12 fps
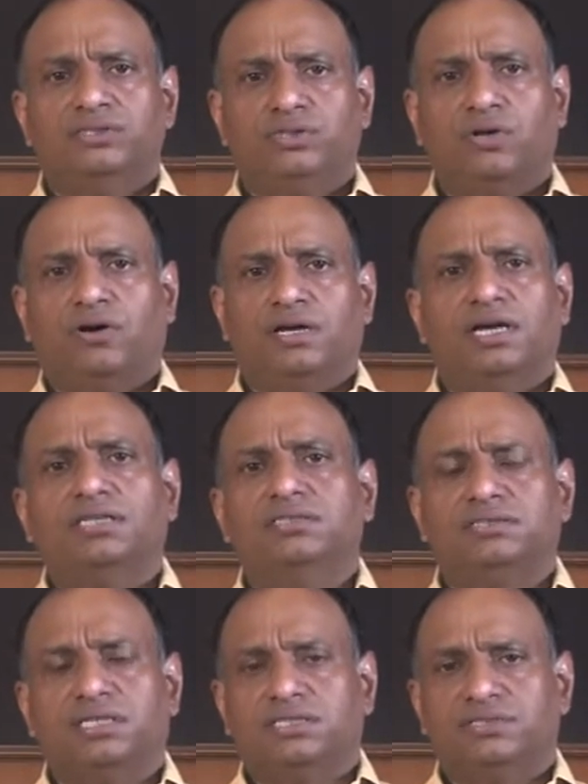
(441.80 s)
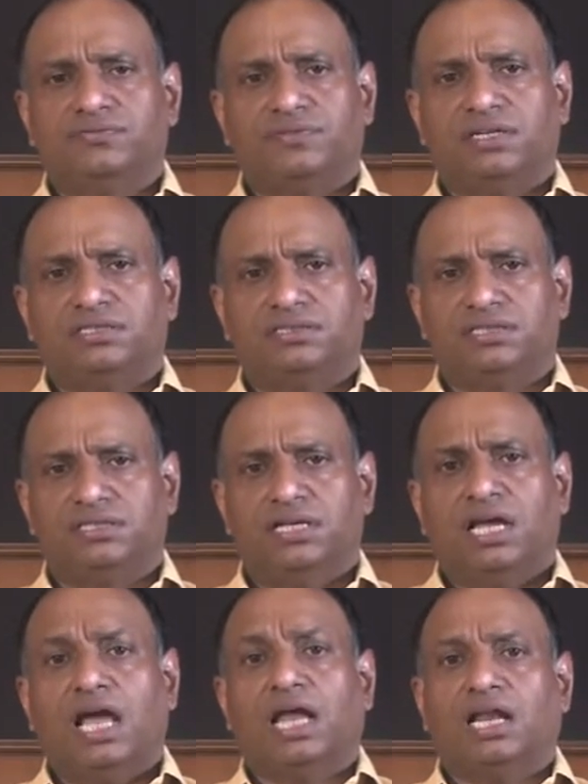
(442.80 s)
joy and
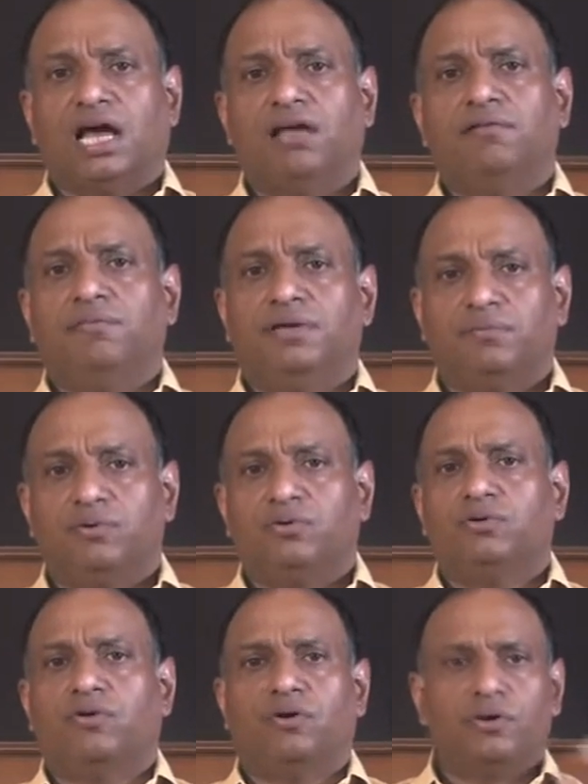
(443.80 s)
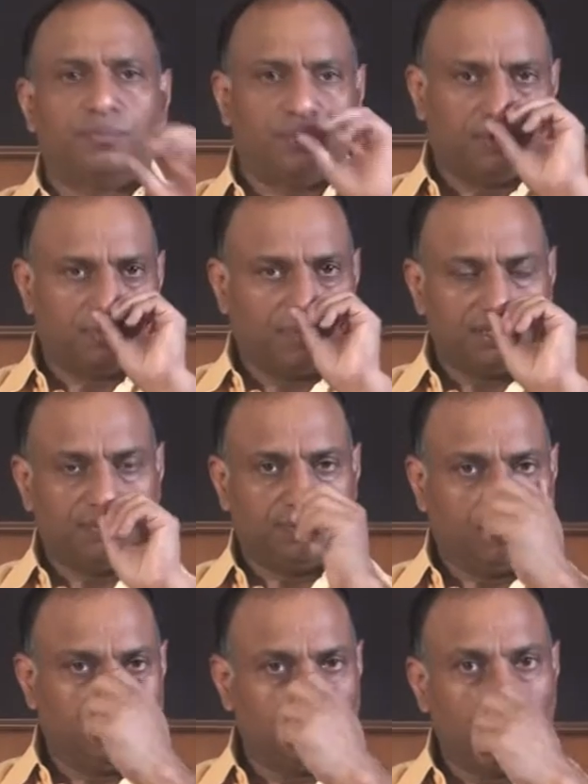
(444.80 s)
satisfaction, and I will be able to contribute much
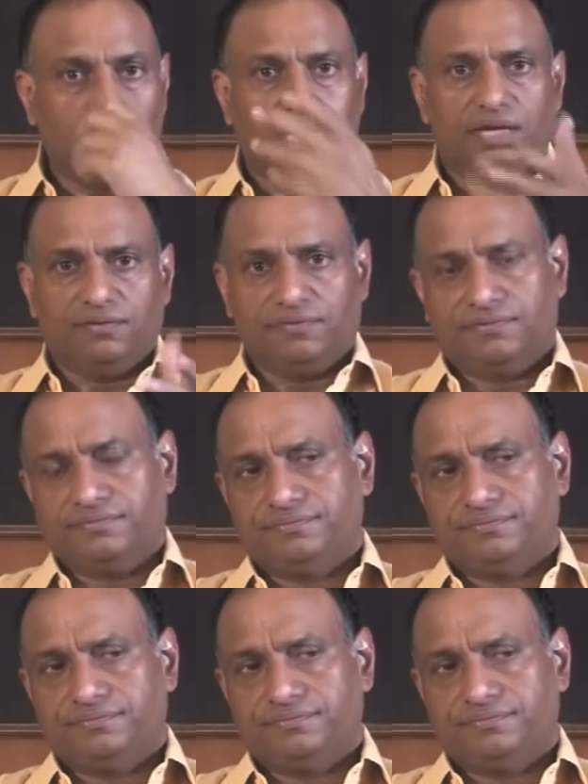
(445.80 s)
more to life.